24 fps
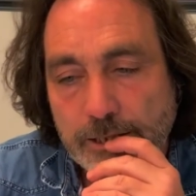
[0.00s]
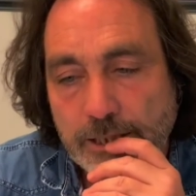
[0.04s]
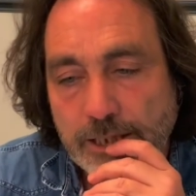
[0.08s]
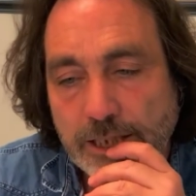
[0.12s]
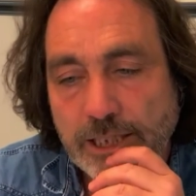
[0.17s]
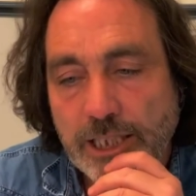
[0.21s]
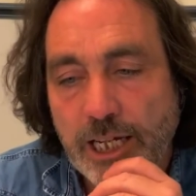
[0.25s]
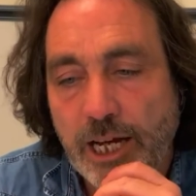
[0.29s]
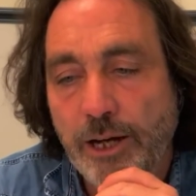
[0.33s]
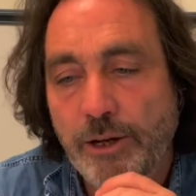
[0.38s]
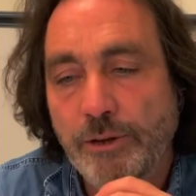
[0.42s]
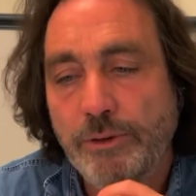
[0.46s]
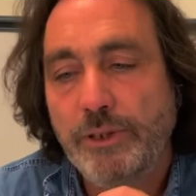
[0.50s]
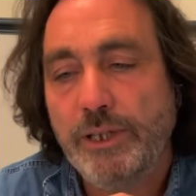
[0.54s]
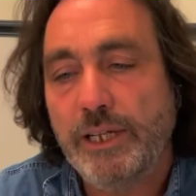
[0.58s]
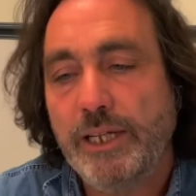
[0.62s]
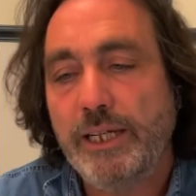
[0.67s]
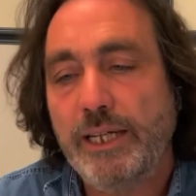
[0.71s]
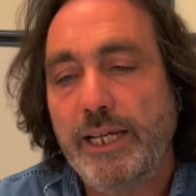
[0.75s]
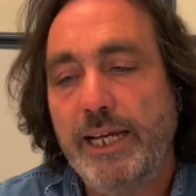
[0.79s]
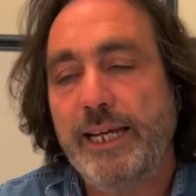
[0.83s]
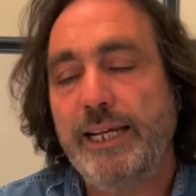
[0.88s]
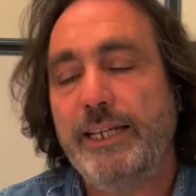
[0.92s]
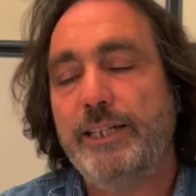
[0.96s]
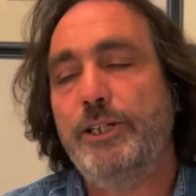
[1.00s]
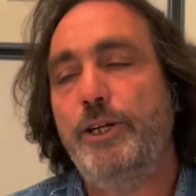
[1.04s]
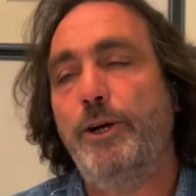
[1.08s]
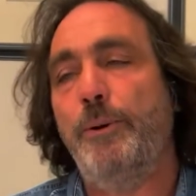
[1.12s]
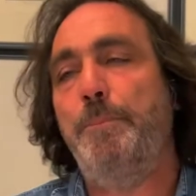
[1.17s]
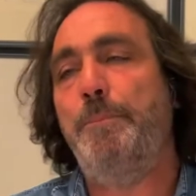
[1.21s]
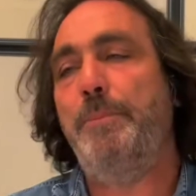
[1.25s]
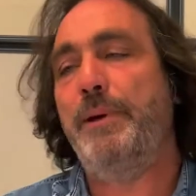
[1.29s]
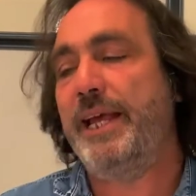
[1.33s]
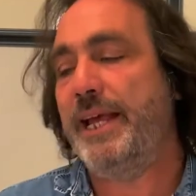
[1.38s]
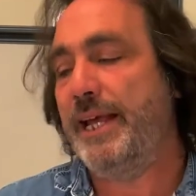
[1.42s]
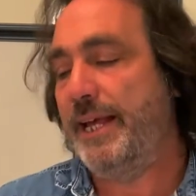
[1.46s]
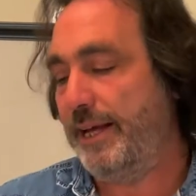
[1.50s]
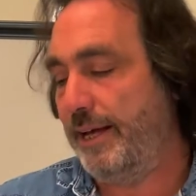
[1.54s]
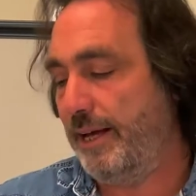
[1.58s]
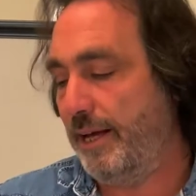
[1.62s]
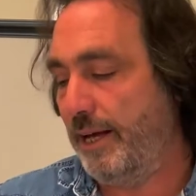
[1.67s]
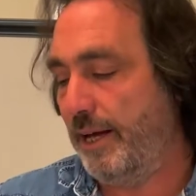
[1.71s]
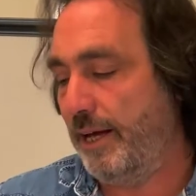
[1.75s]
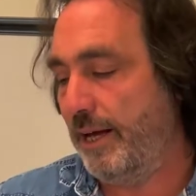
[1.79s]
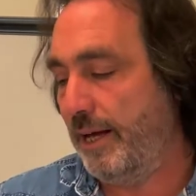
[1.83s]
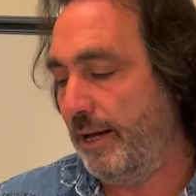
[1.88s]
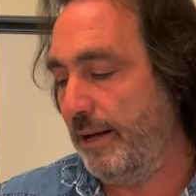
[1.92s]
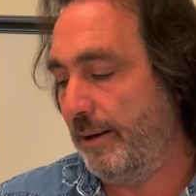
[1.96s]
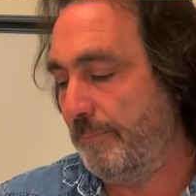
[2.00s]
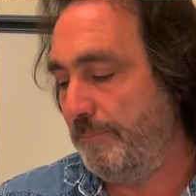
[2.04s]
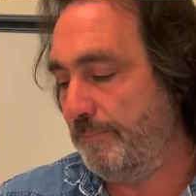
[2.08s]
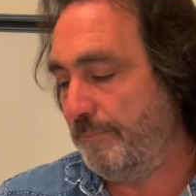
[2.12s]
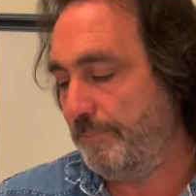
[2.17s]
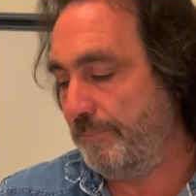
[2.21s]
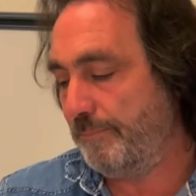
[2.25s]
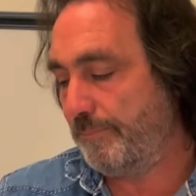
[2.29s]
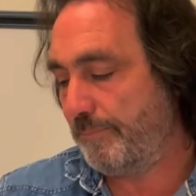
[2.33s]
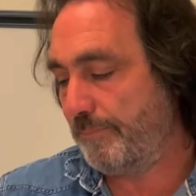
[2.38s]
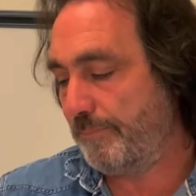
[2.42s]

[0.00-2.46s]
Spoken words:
So it could be, because